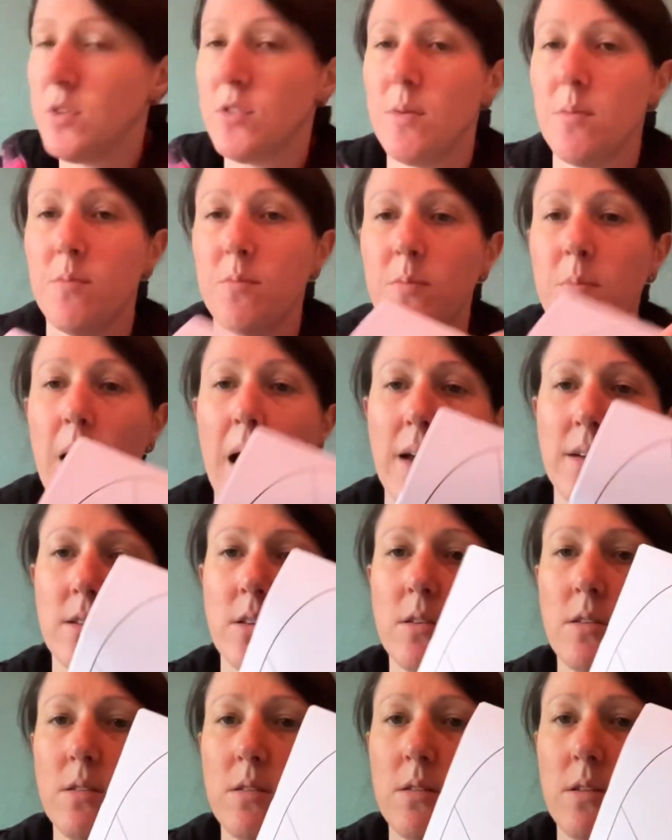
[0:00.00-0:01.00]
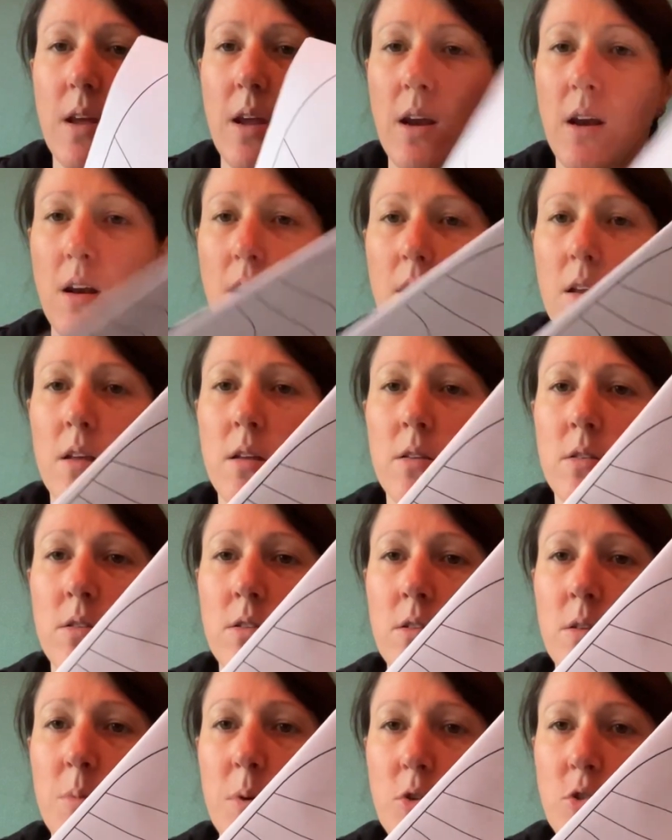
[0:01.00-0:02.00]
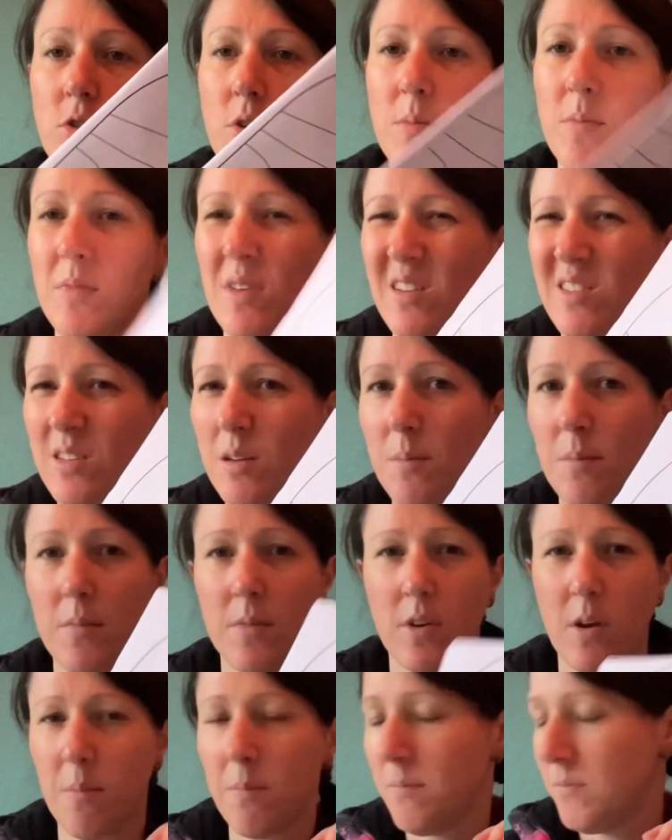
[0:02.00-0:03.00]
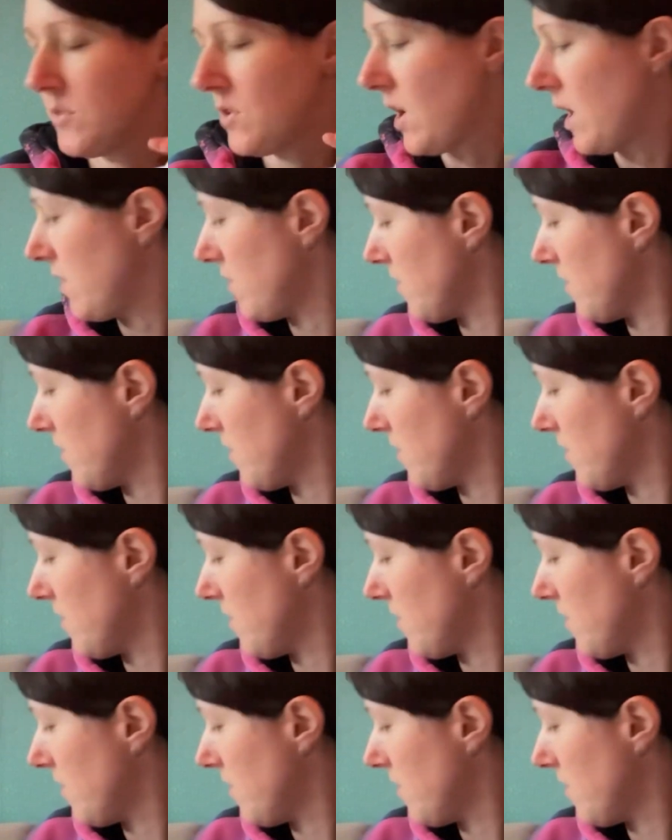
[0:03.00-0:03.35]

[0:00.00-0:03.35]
some patterns in the bottom. There's some slightly